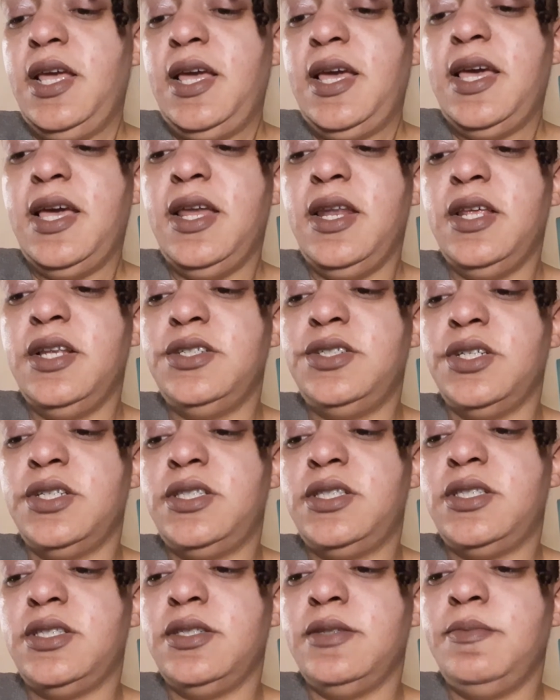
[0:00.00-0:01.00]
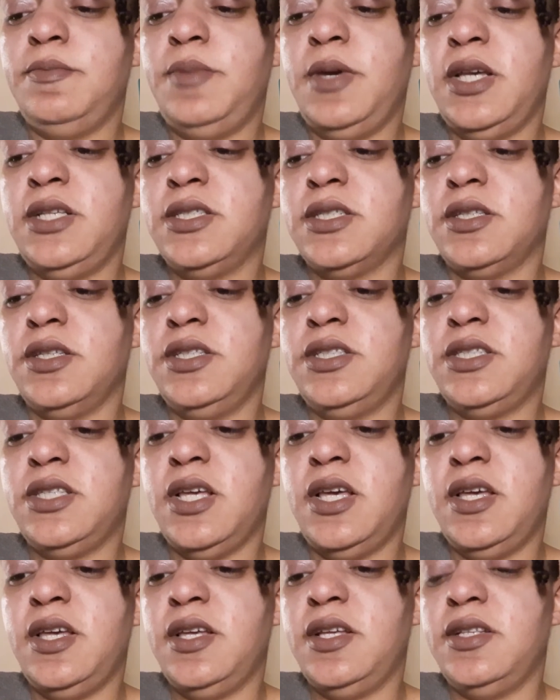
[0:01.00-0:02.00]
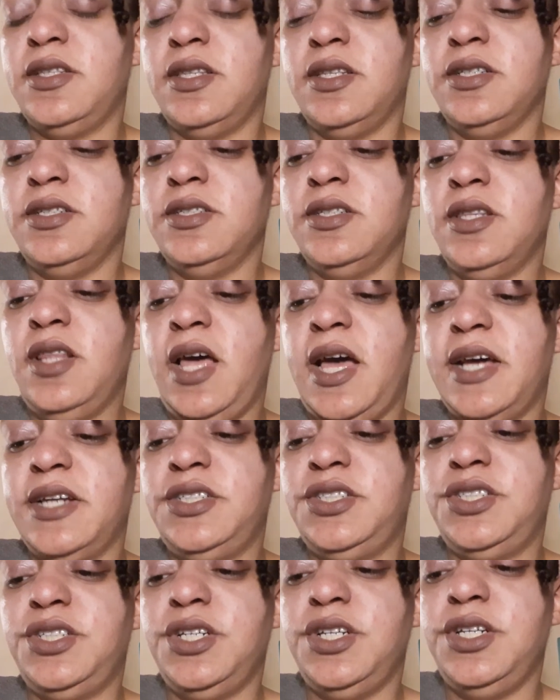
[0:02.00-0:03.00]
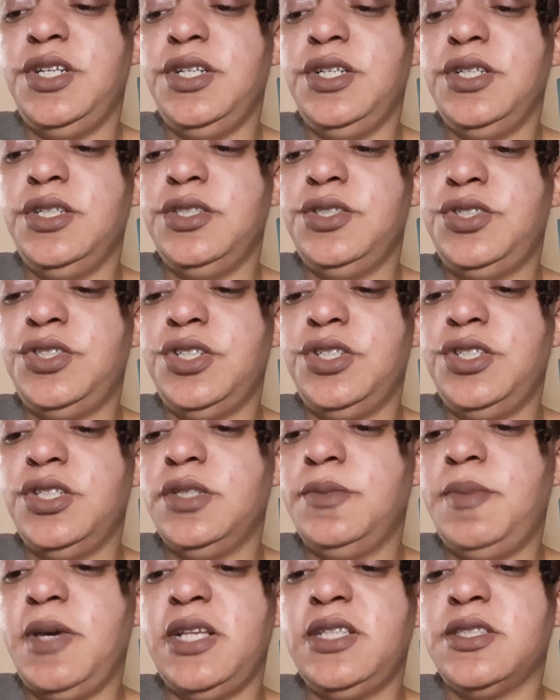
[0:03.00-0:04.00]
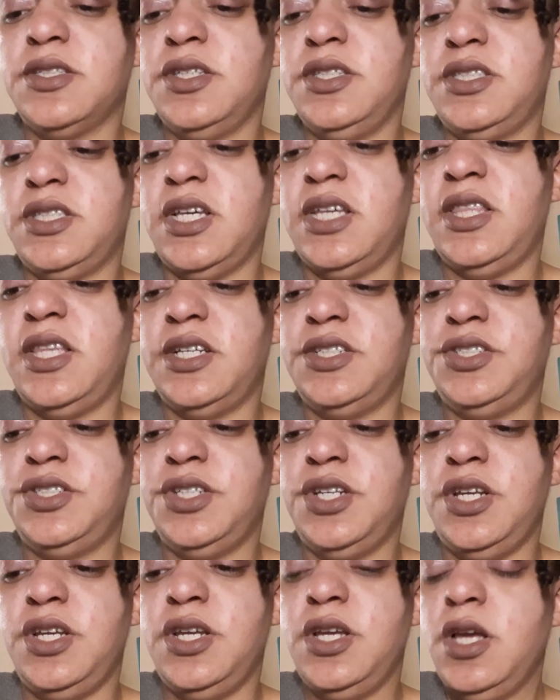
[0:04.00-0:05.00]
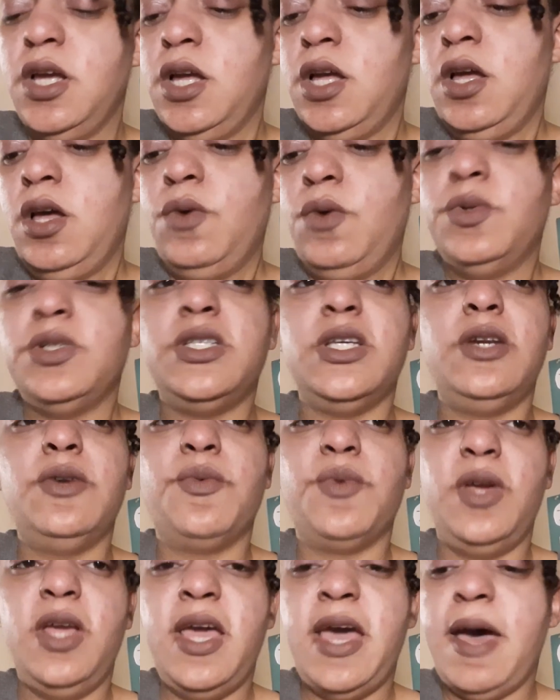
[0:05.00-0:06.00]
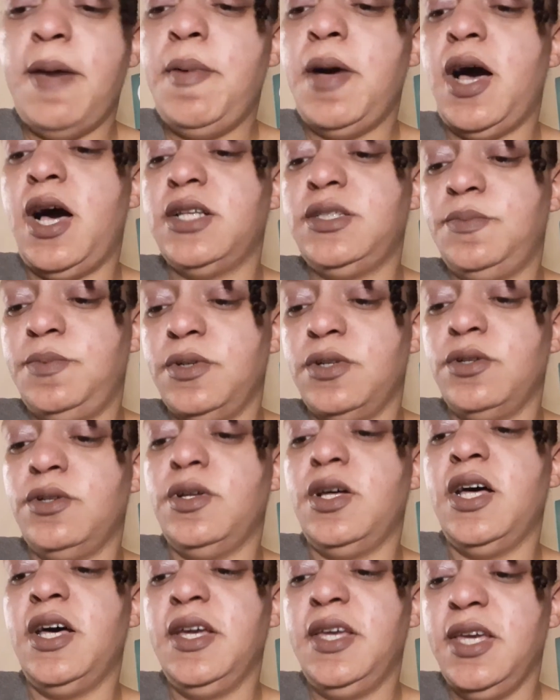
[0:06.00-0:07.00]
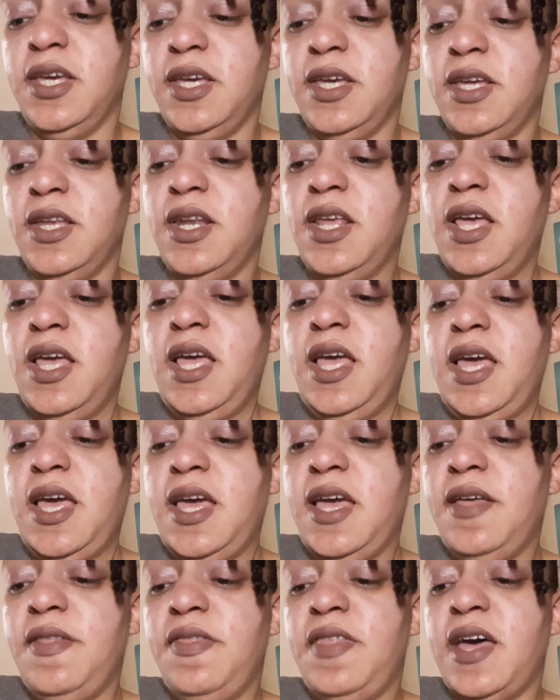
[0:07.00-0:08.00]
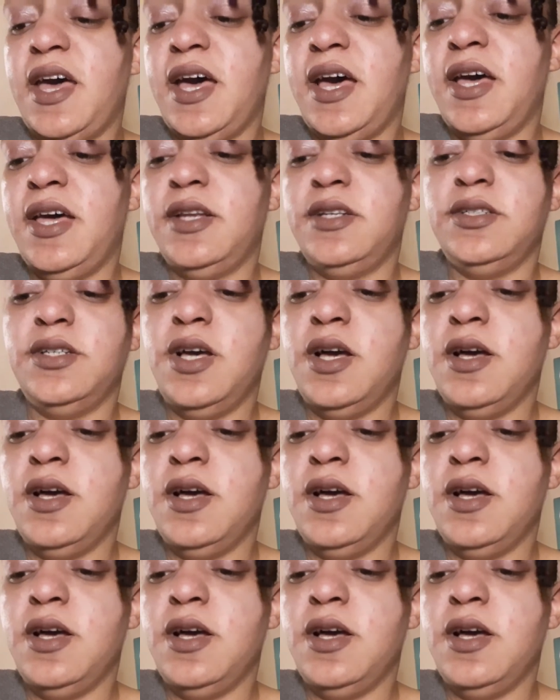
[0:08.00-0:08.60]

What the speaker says: and it just basically said that she just basically said that she was in a rehab hospital again, and that